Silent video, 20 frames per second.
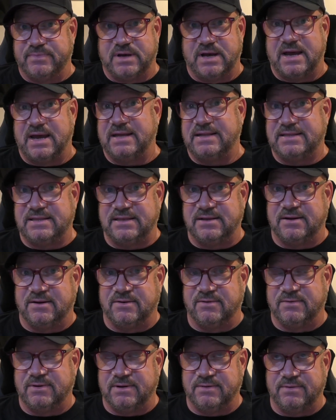I hate, you
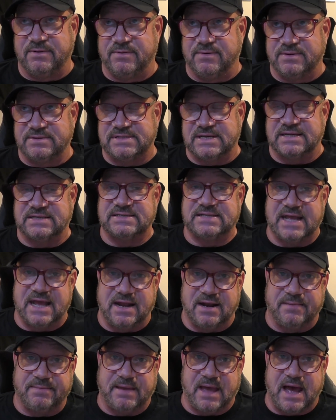know, what do we want to say,
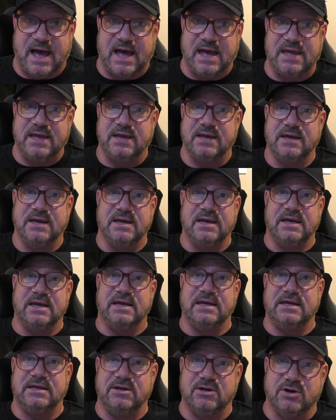stand-up guy.
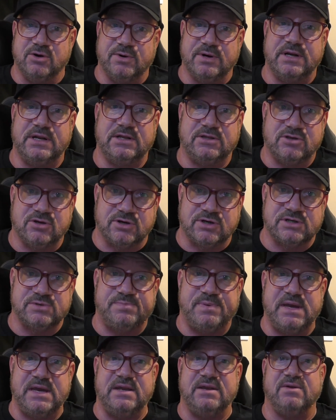He knew it. He took his
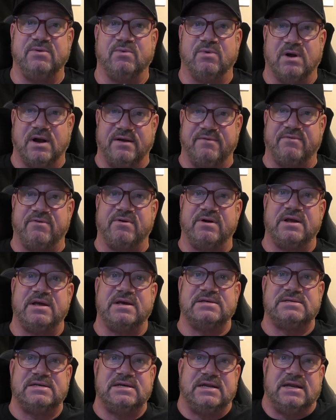beating, whatever it
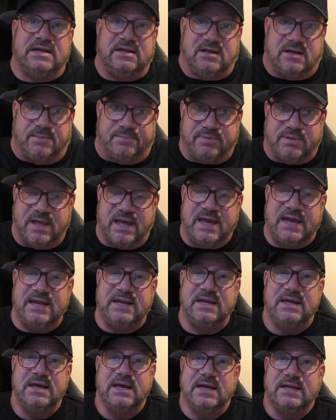is. He didn't
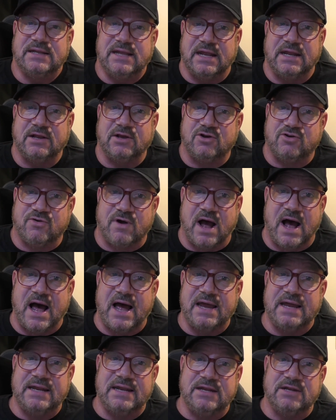complain, didn't
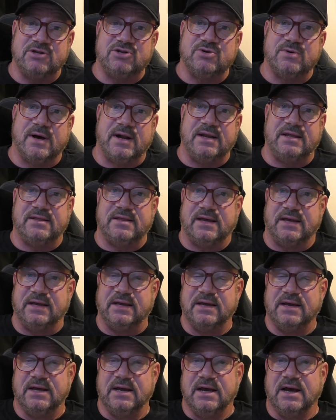cry, didn't do anything.
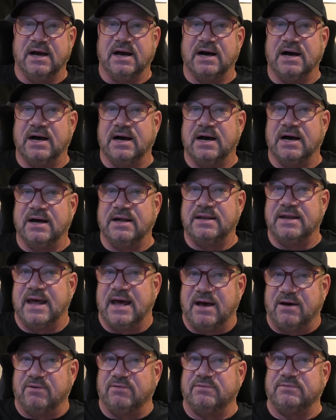Uh,
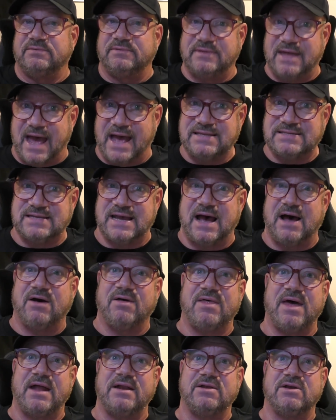now, that's
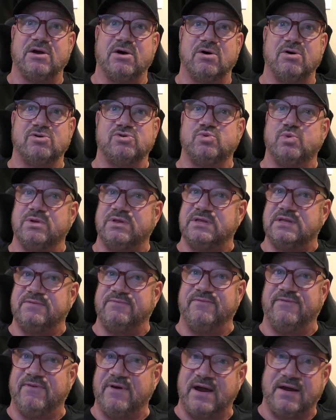how that goes with
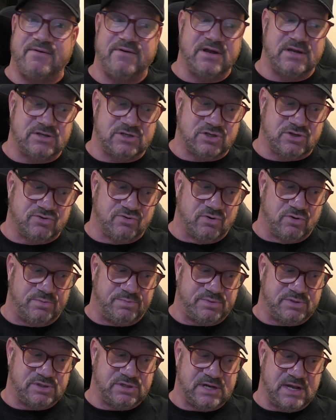various groups.